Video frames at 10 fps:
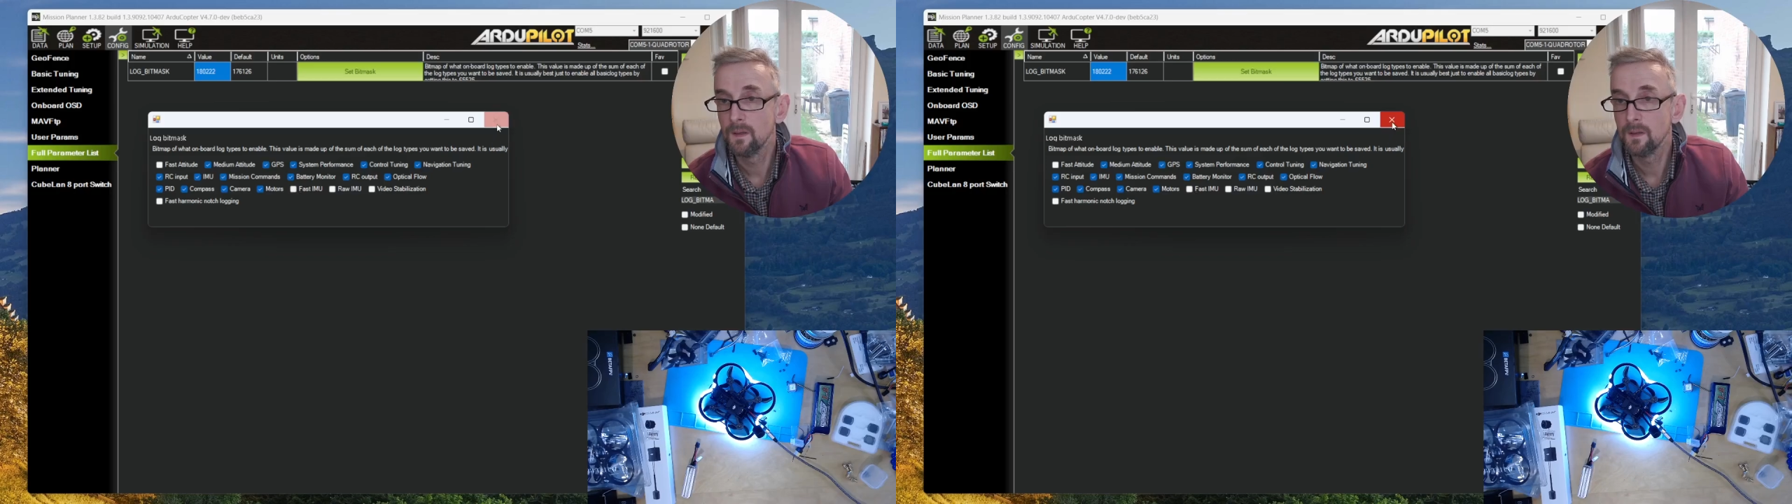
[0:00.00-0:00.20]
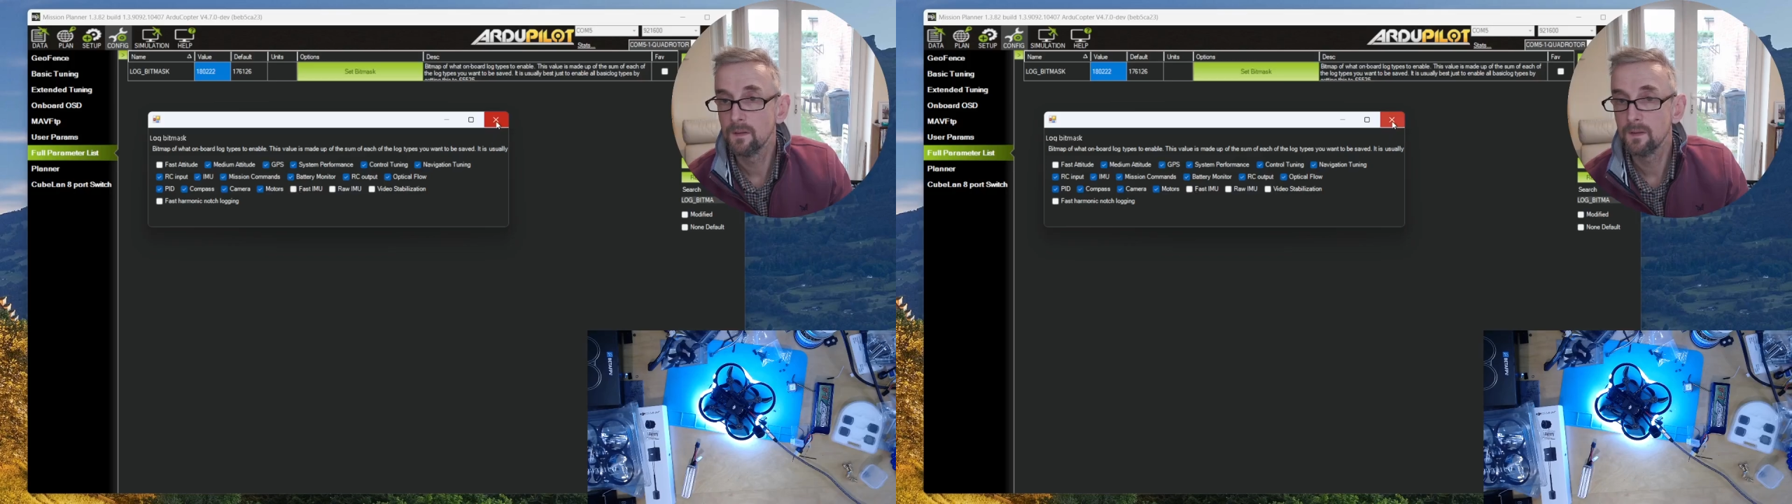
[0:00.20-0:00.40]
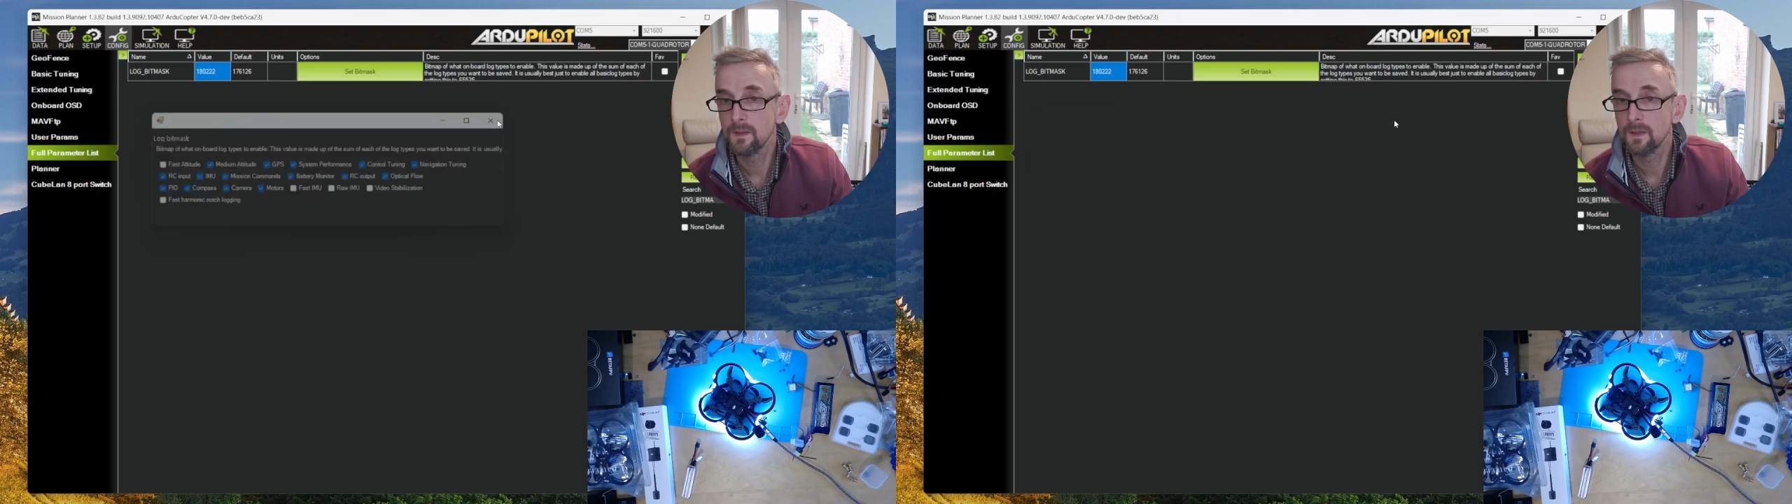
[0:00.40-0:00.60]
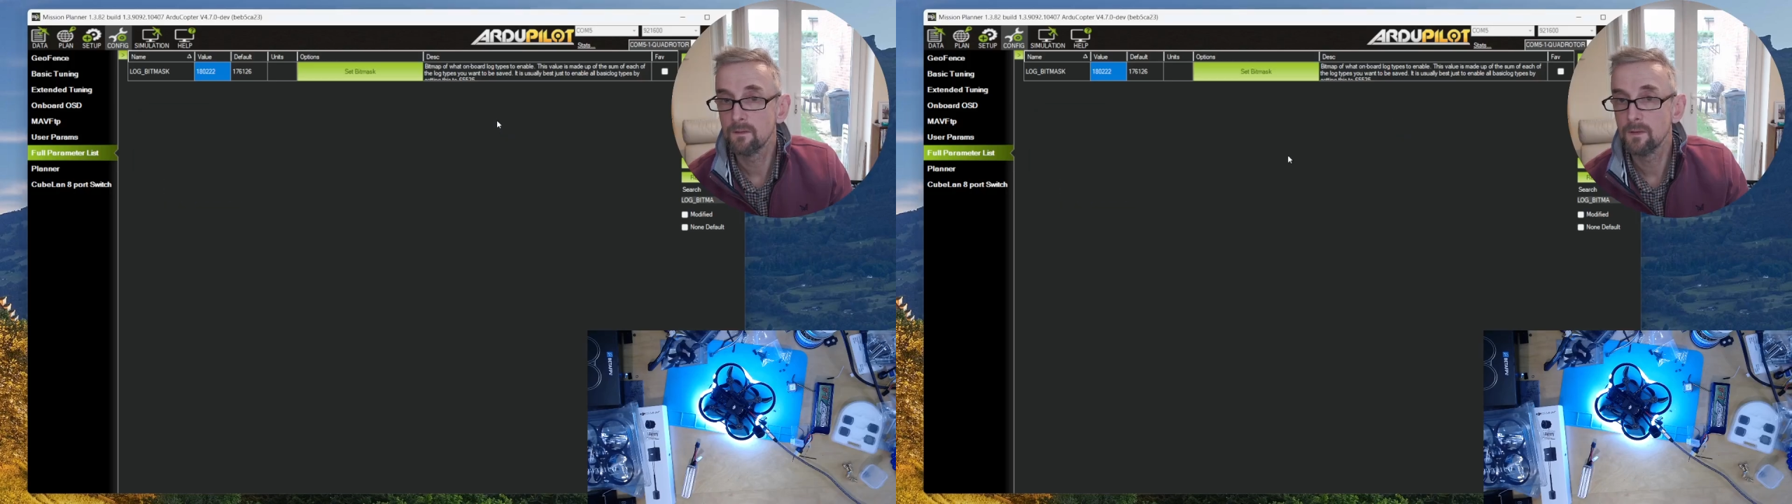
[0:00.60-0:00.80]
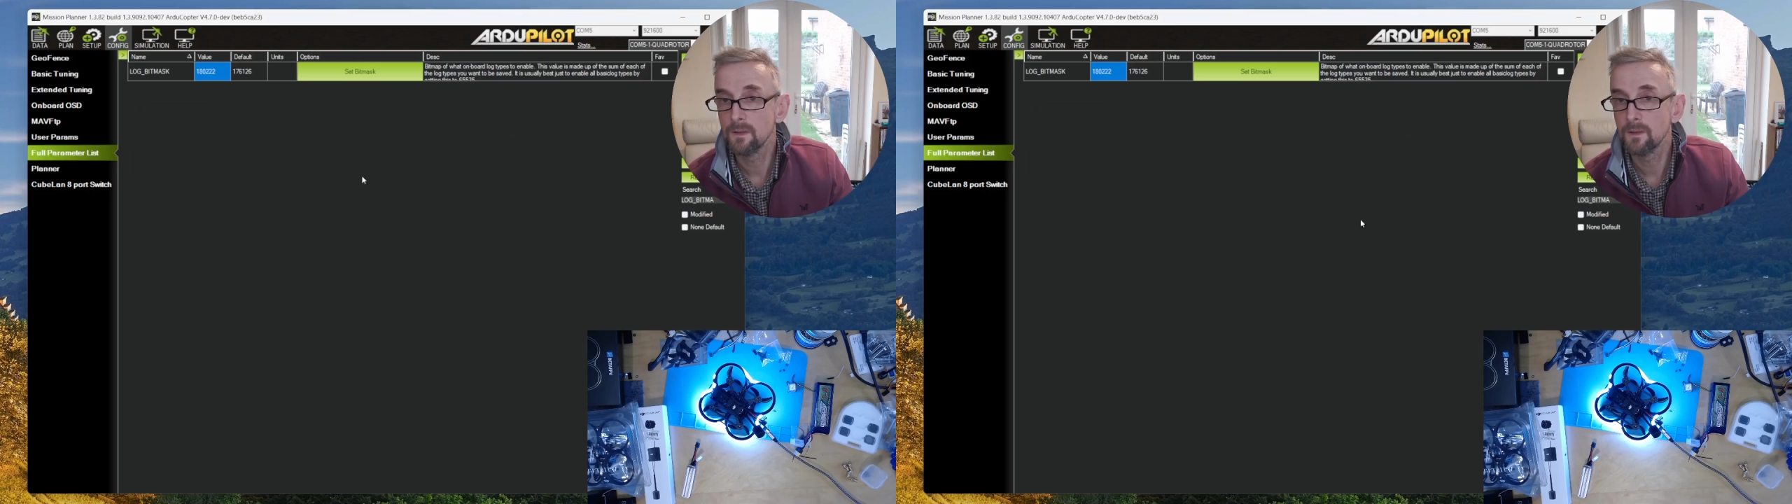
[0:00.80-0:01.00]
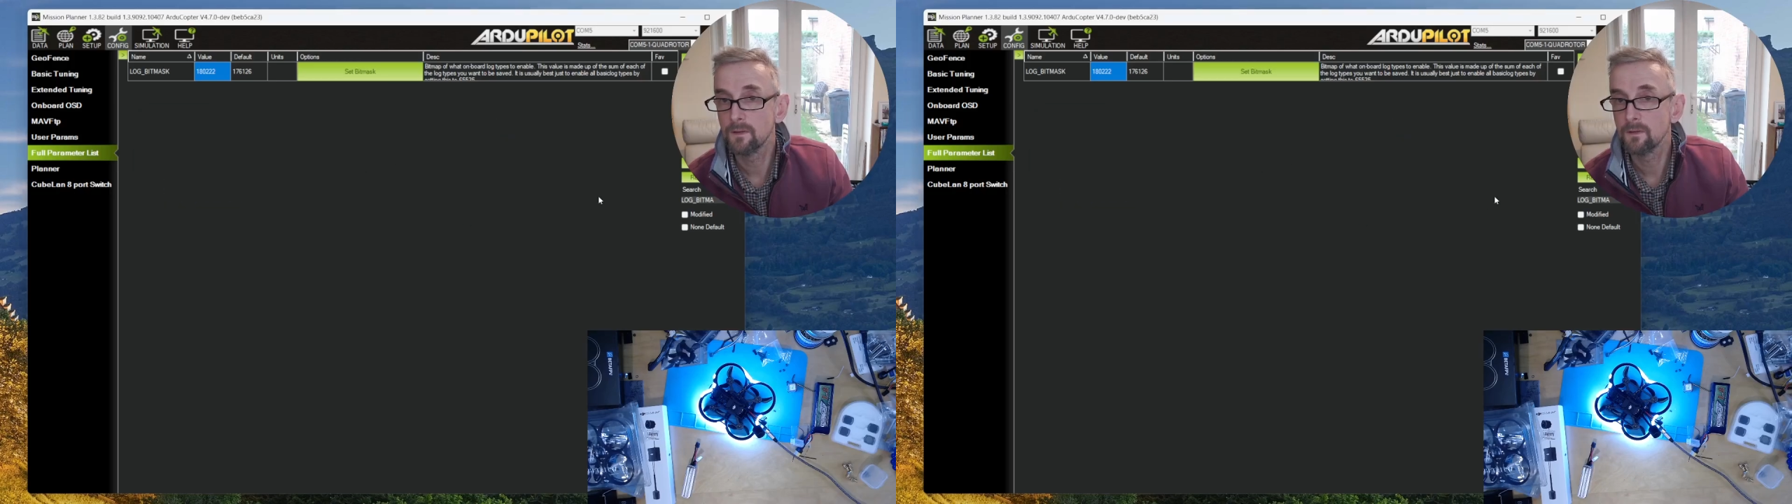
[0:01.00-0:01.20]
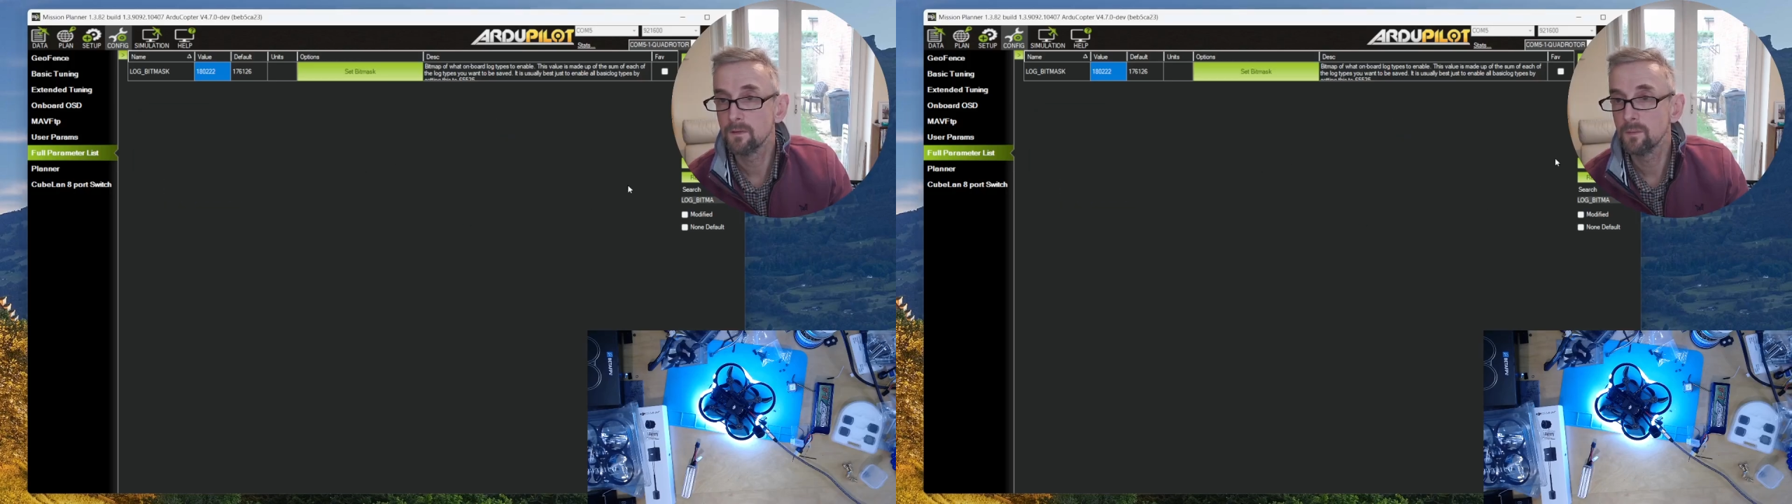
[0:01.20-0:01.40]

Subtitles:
I think everything else should